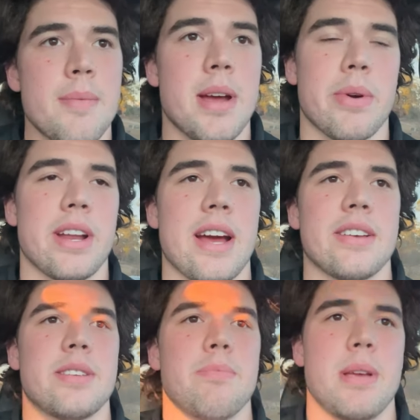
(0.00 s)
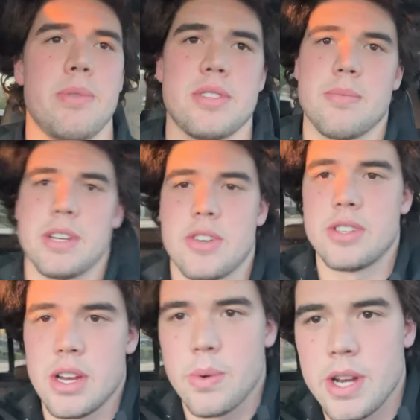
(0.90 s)
Yeah, we're going to ask some people some
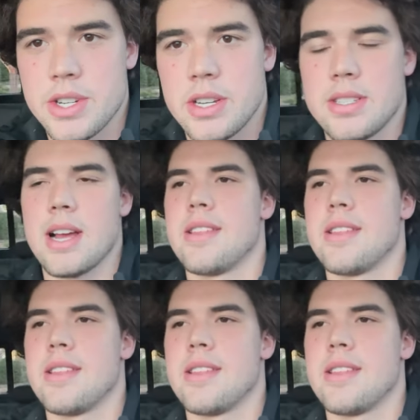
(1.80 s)
interesting questions.